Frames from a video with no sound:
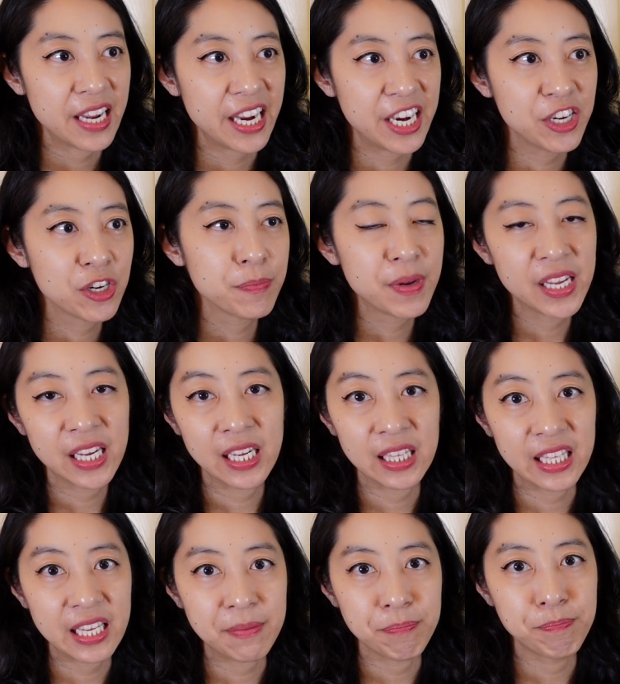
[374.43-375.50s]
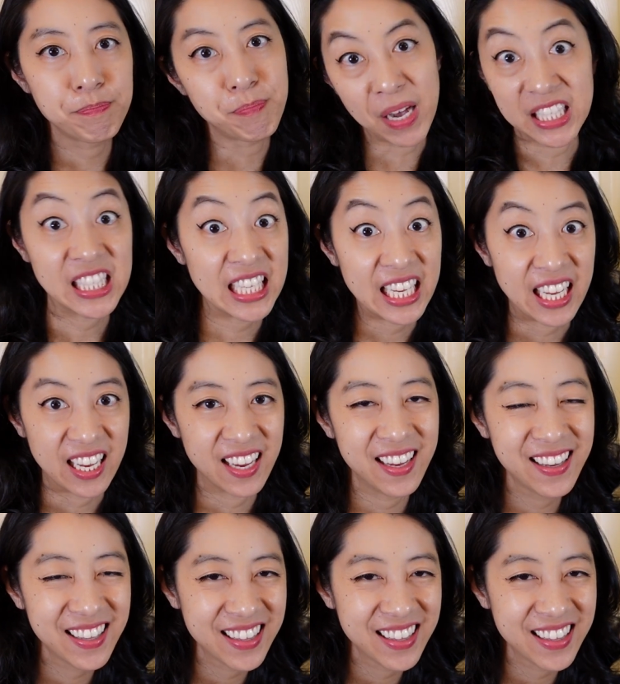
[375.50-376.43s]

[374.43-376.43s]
intermittently buzzing.